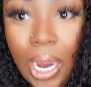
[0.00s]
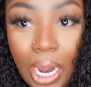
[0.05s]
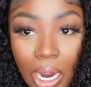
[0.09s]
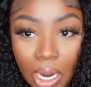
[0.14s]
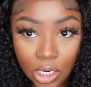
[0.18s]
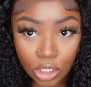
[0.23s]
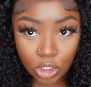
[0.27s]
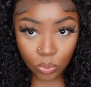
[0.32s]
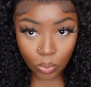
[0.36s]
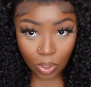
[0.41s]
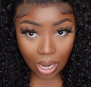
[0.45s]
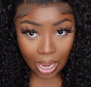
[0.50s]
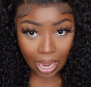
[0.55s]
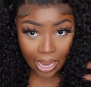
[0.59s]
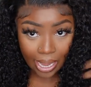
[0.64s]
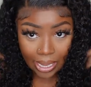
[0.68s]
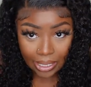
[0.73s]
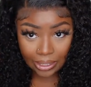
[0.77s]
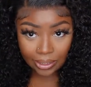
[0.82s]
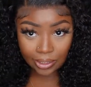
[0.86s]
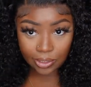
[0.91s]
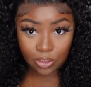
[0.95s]
air dry
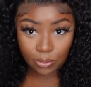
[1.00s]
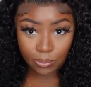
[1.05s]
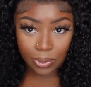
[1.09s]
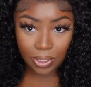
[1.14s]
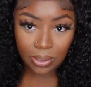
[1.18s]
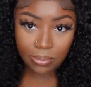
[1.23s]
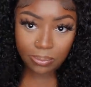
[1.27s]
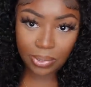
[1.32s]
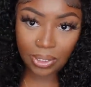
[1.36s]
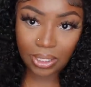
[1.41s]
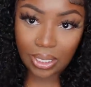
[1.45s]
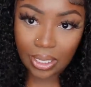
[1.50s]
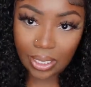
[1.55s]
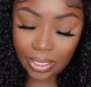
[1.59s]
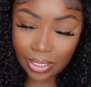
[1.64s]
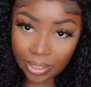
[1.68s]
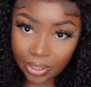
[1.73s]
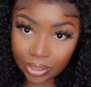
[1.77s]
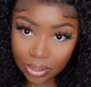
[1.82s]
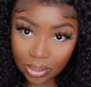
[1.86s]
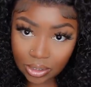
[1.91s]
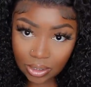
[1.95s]
a little bit
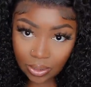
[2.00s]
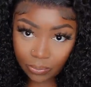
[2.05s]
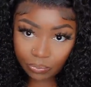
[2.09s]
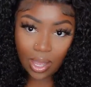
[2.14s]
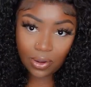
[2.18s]
because